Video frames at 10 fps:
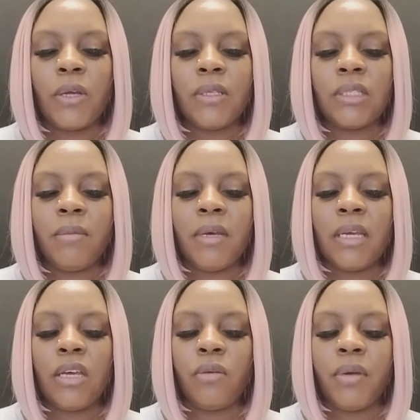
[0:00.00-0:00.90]
This could be a
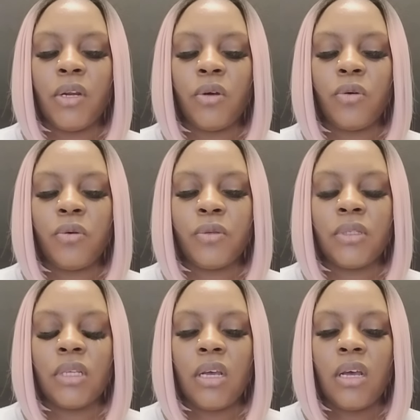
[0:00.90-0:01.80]
King of Pentacles
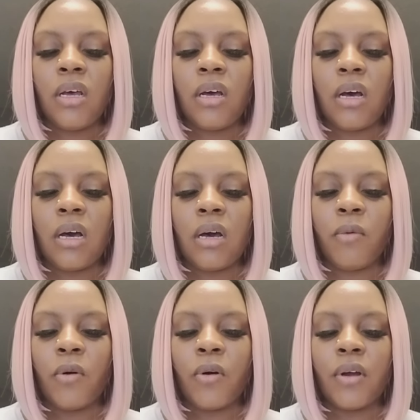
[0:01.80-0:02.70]

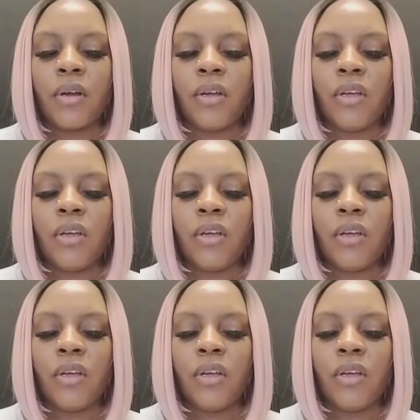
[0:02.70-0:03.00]
or...